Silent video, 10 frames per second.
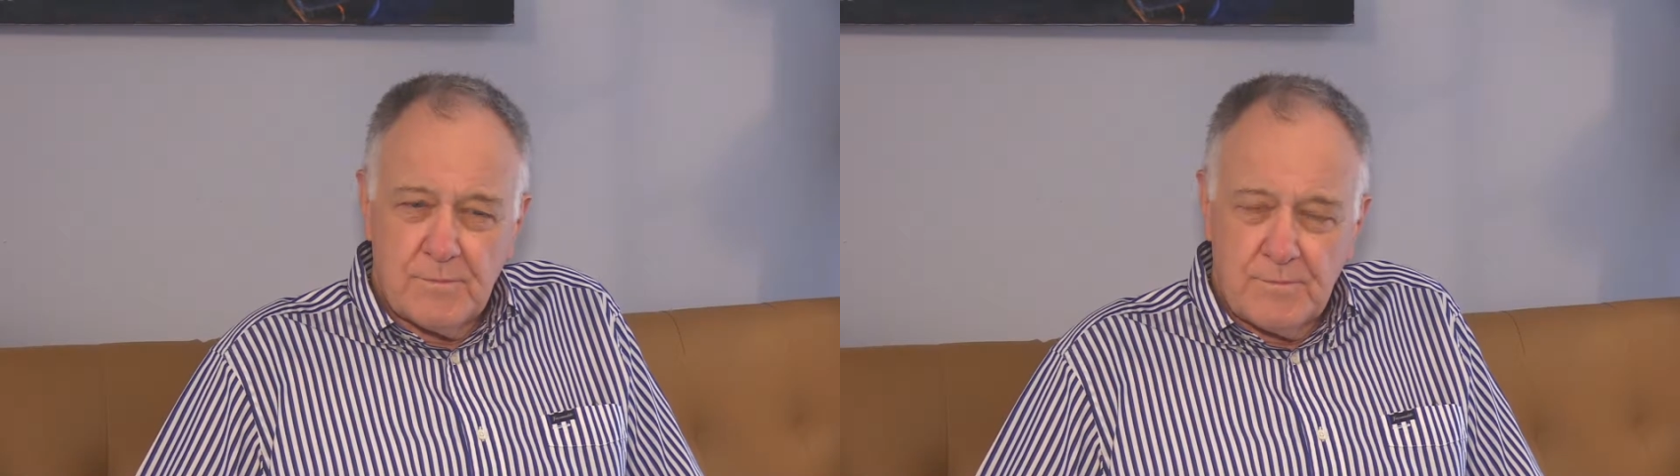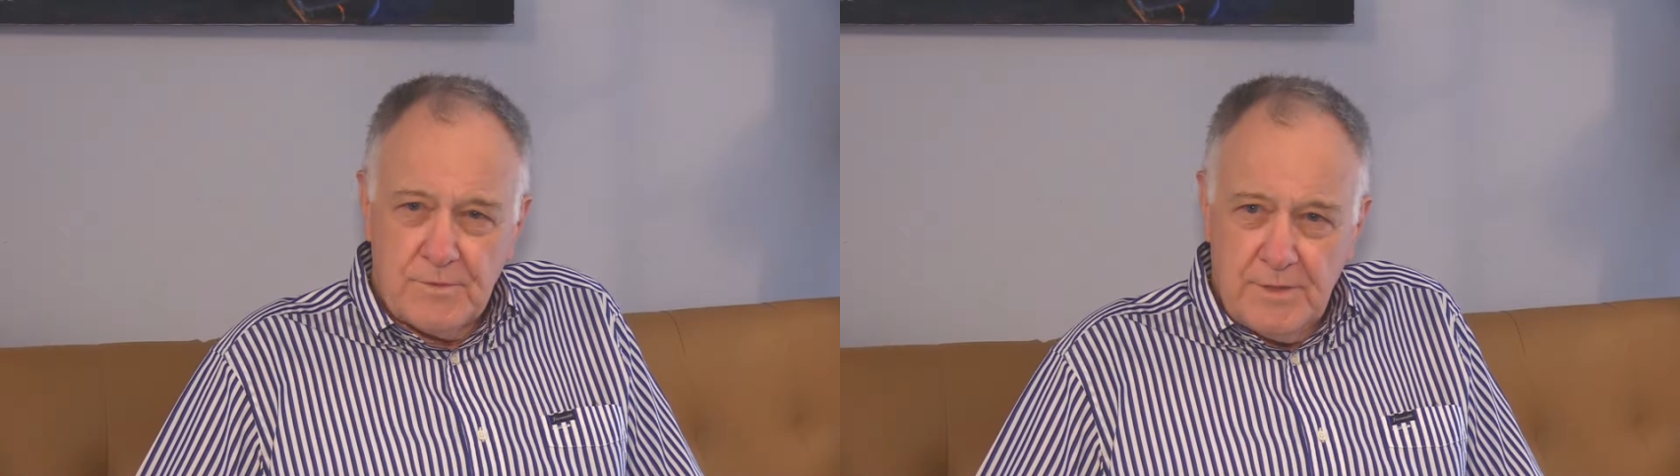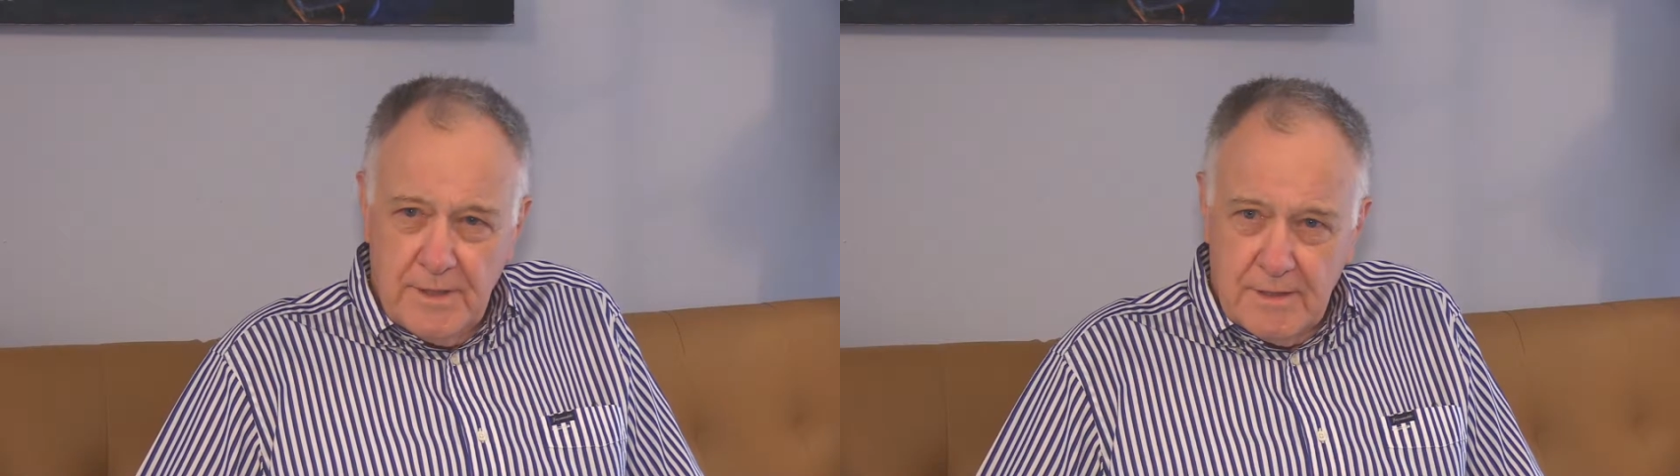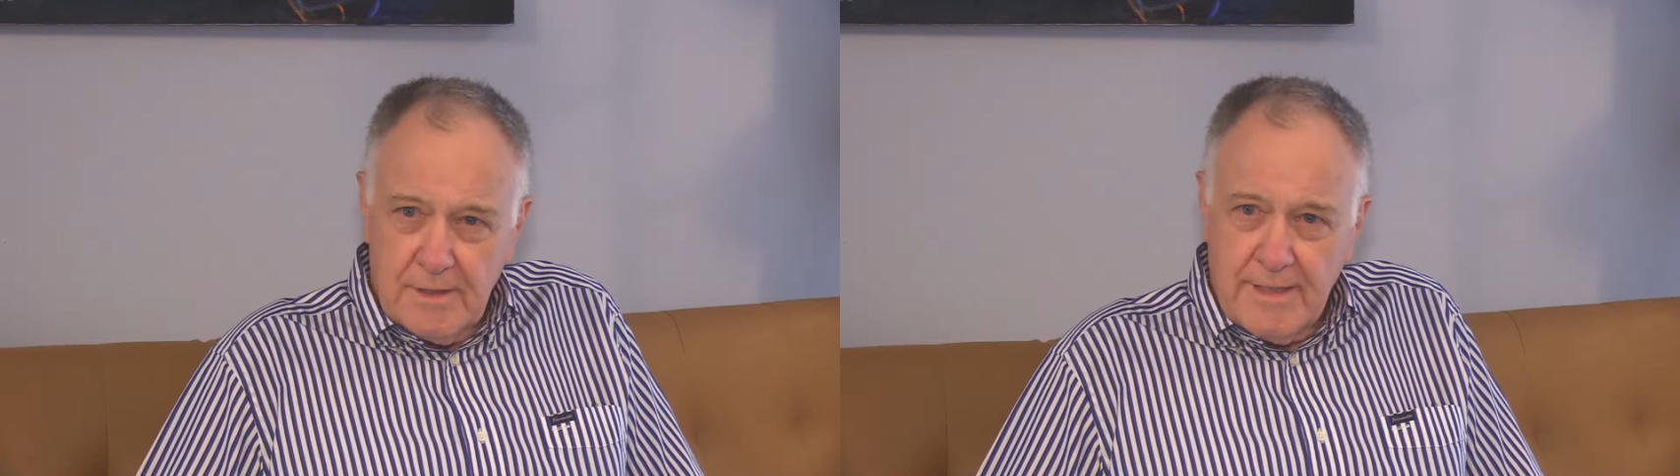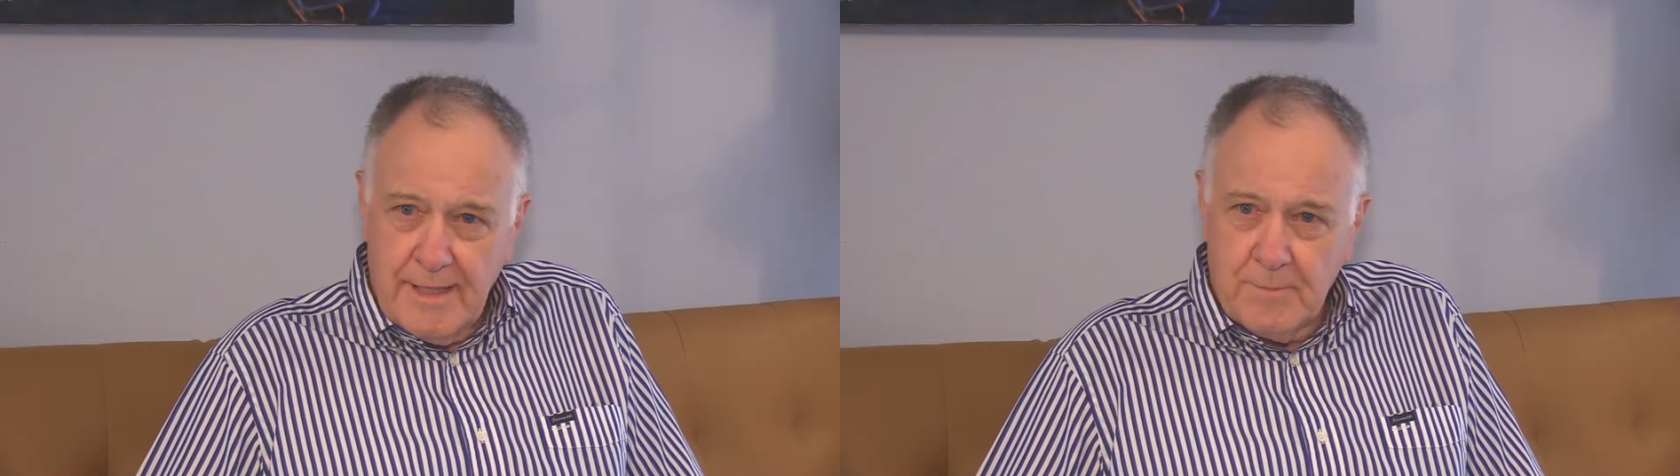sit at the
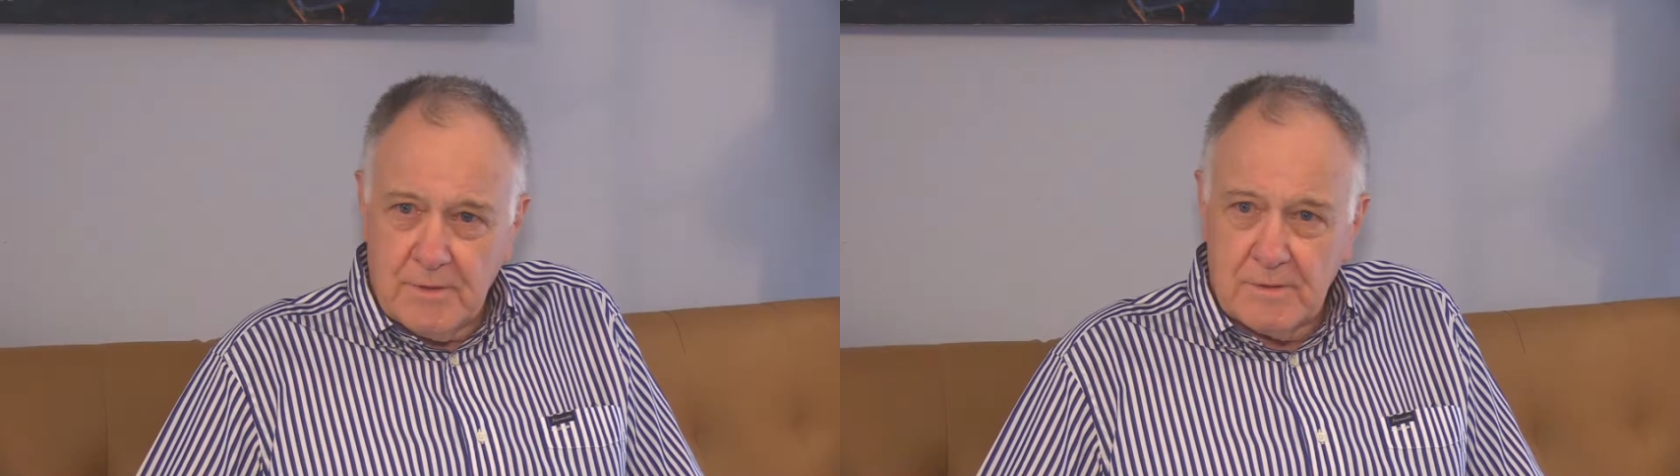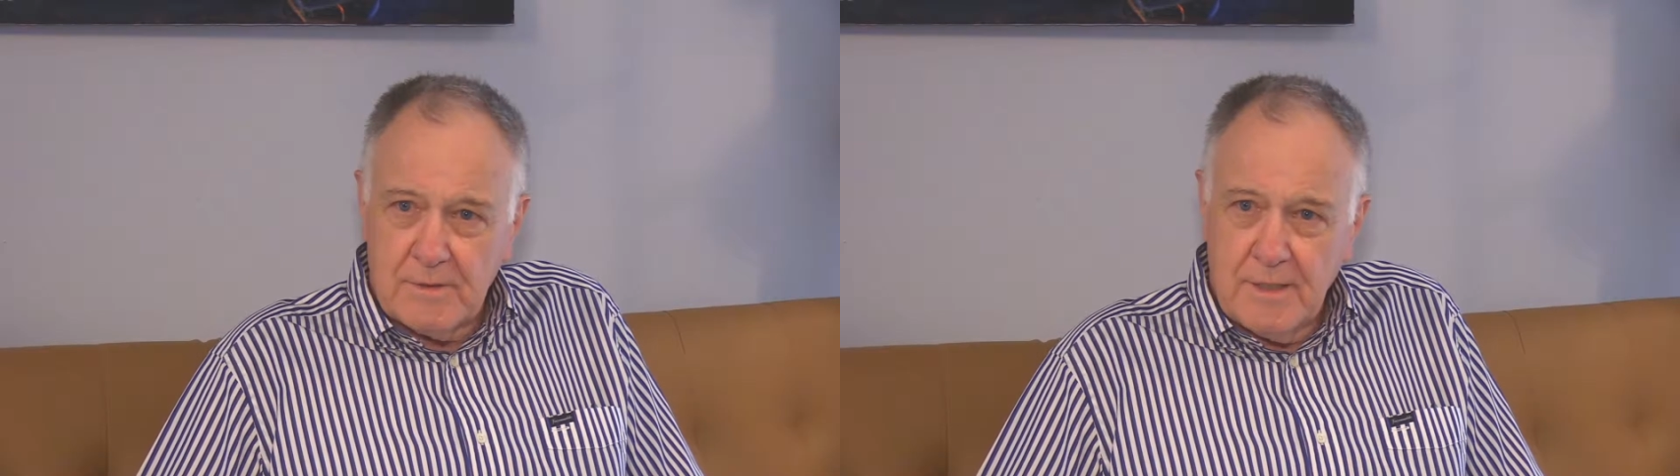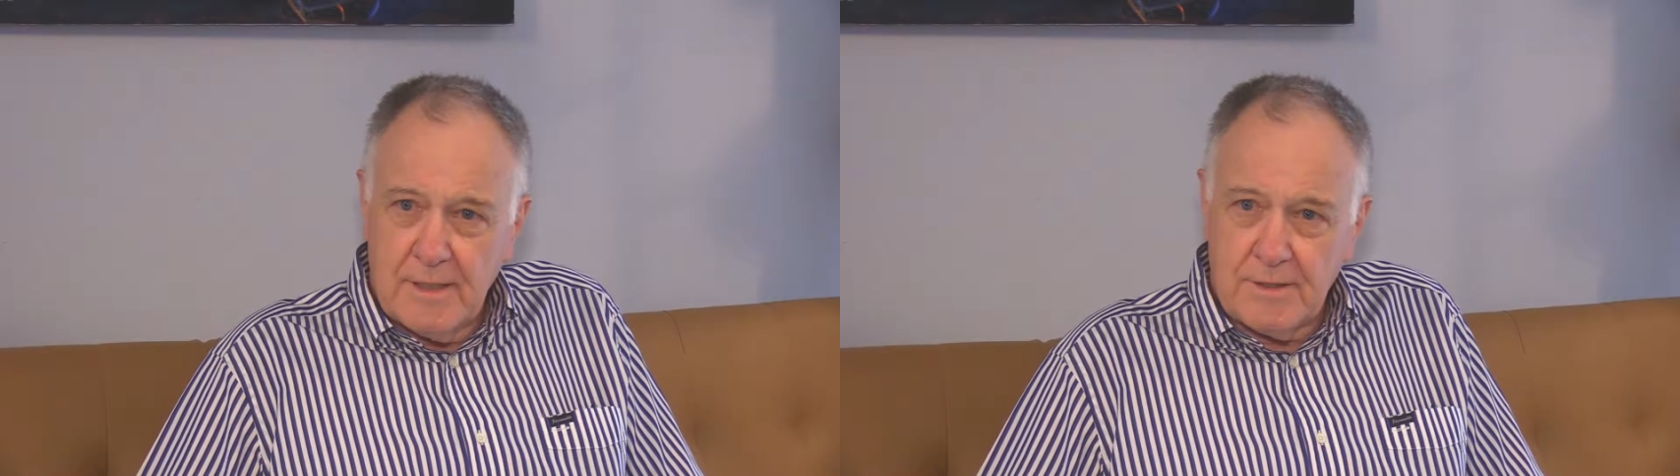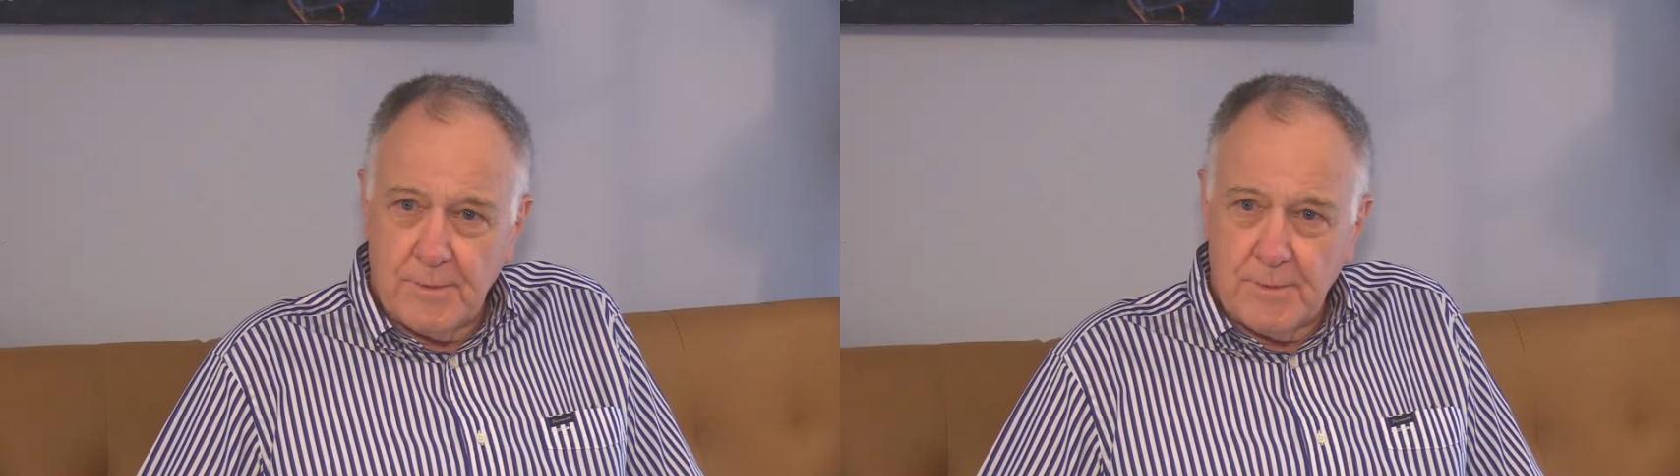table and